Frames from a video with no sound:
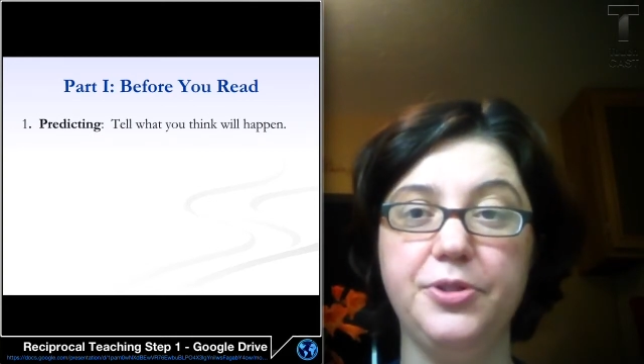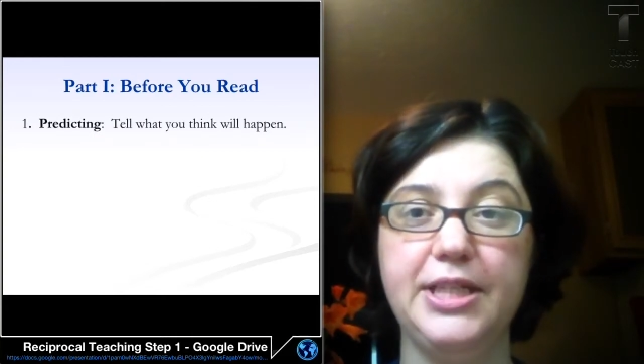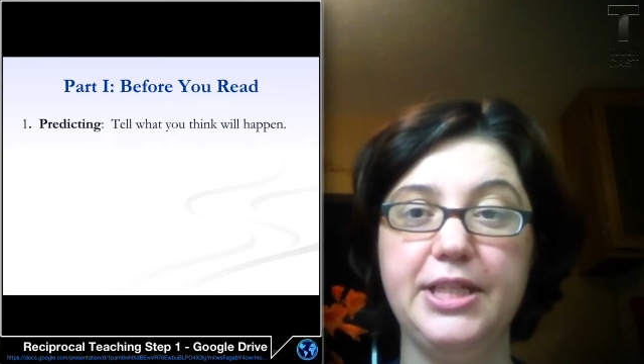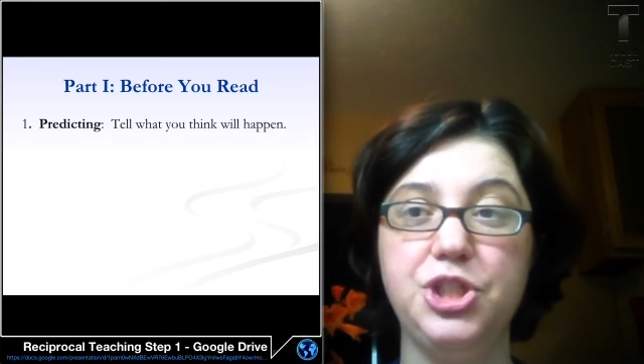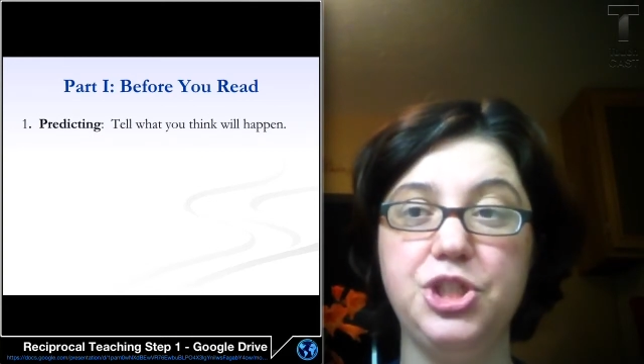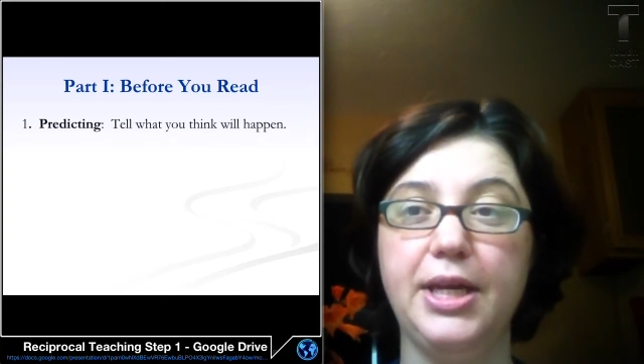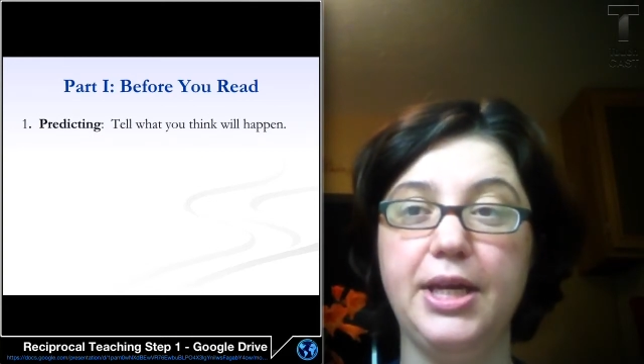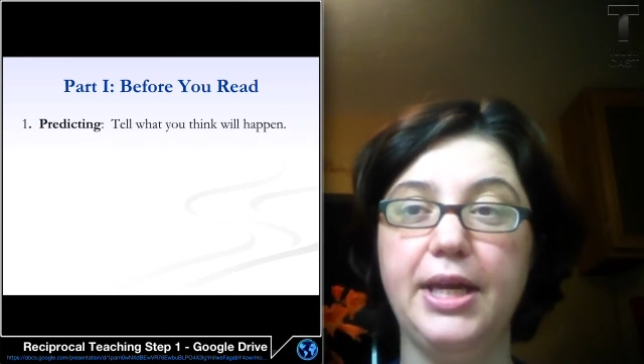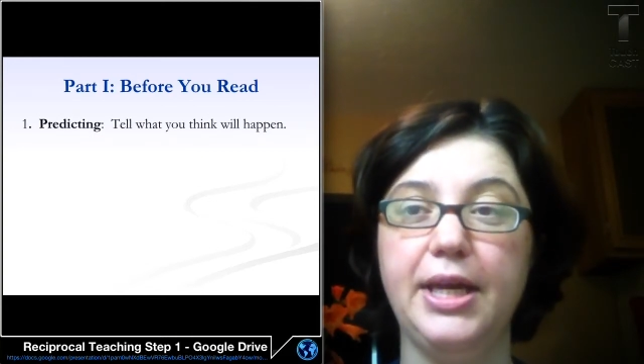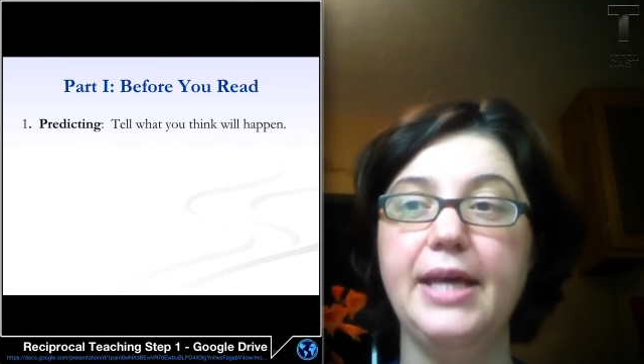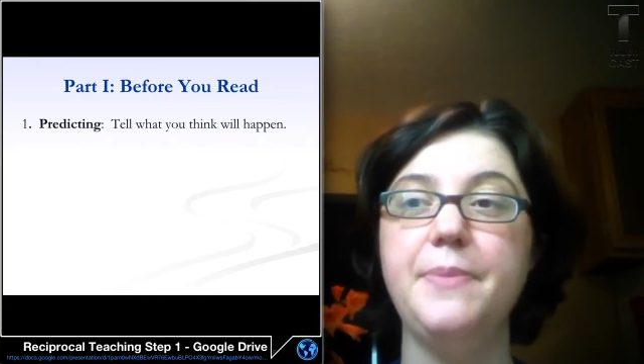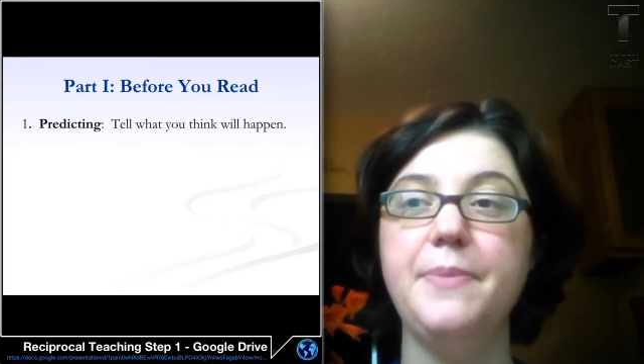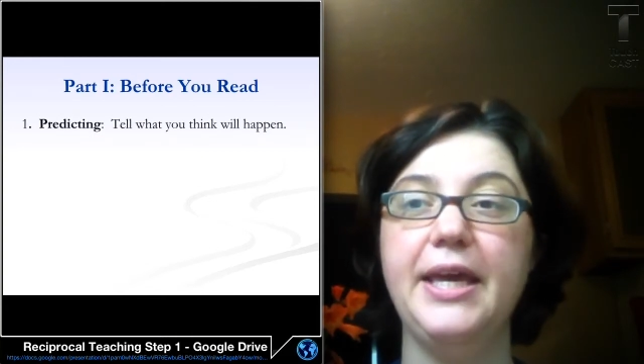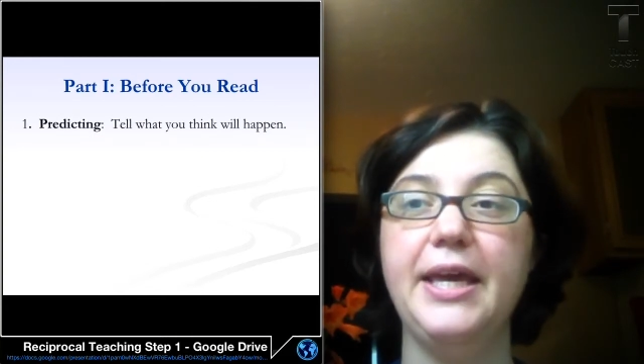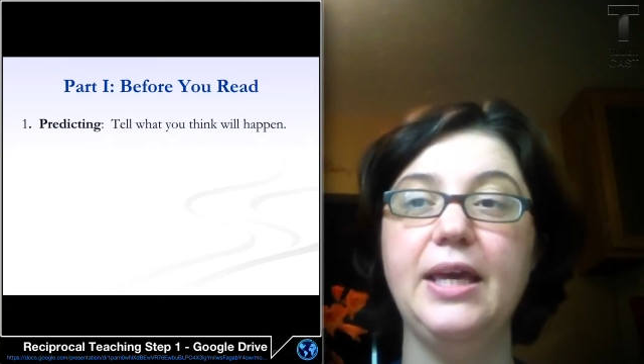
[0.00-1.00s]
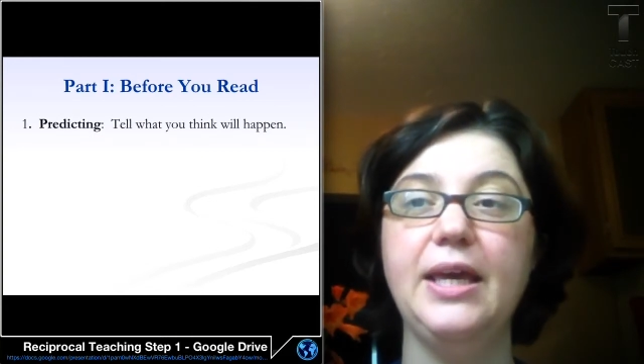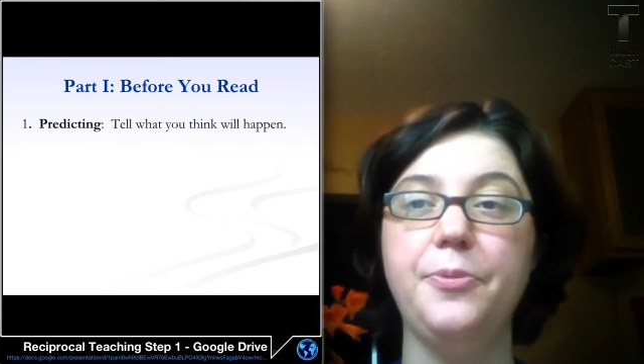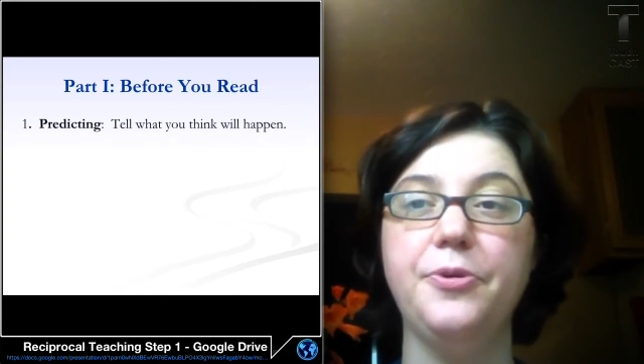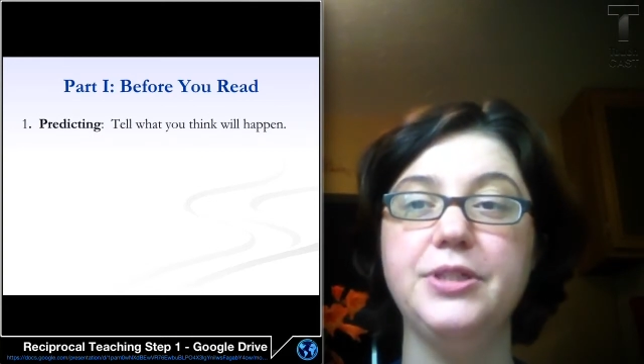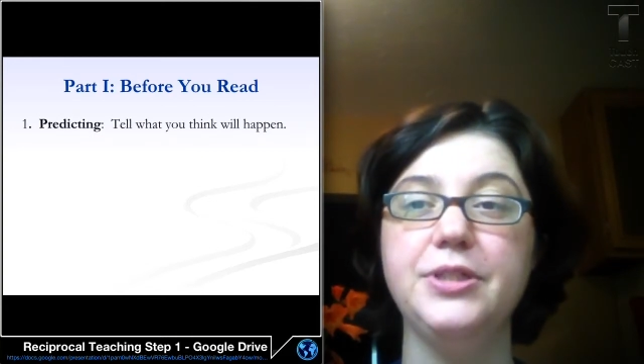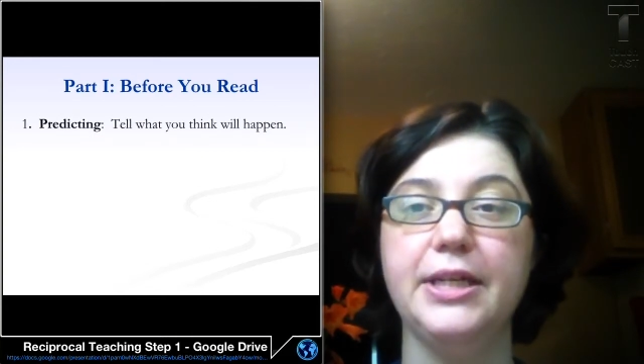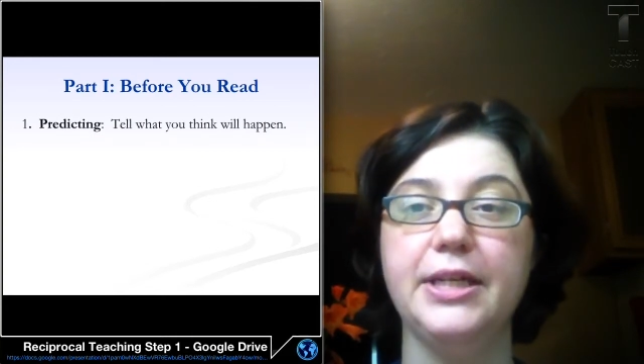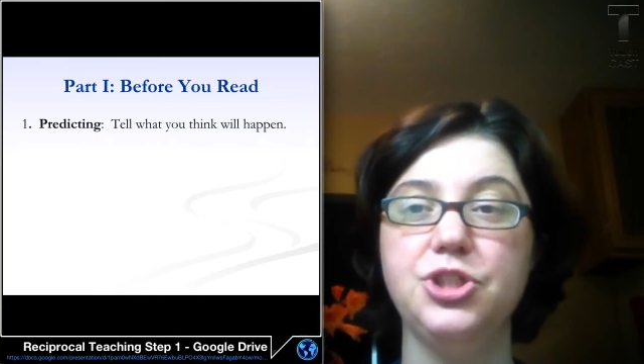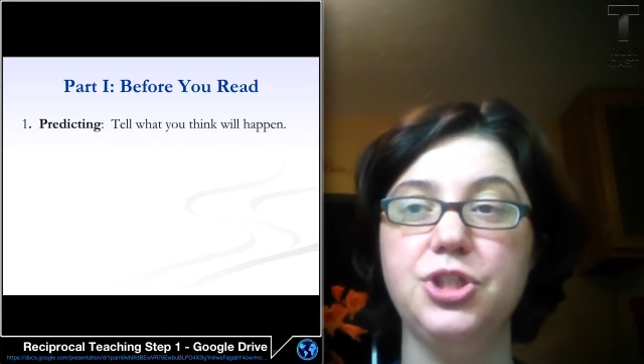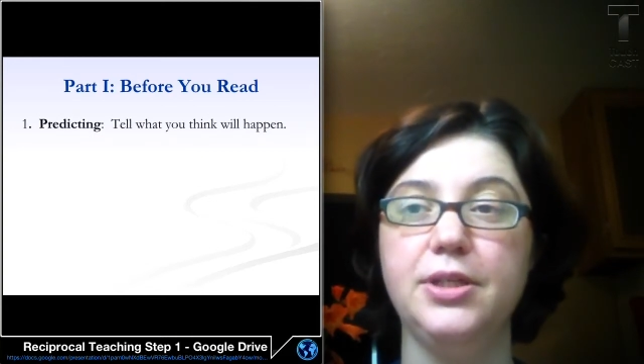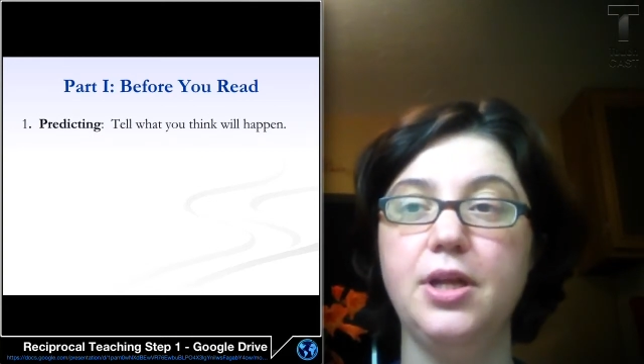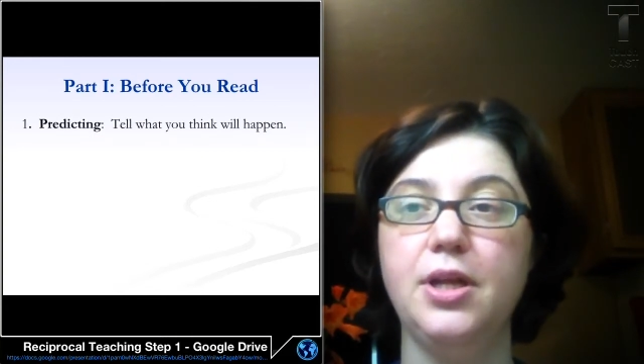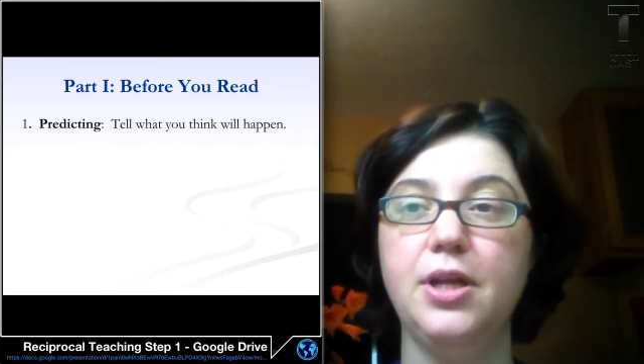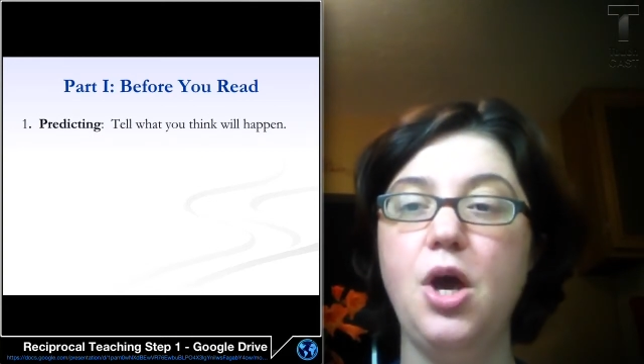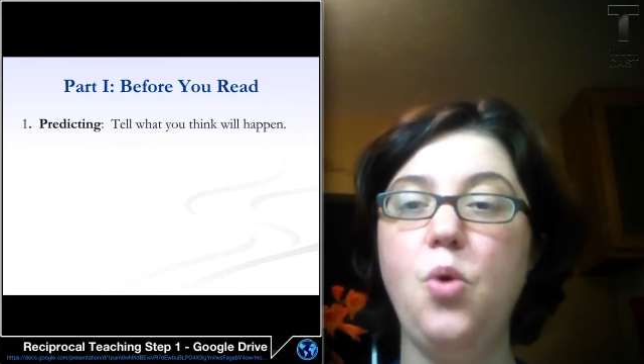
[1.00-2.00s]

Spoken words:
teaching is making a prediction,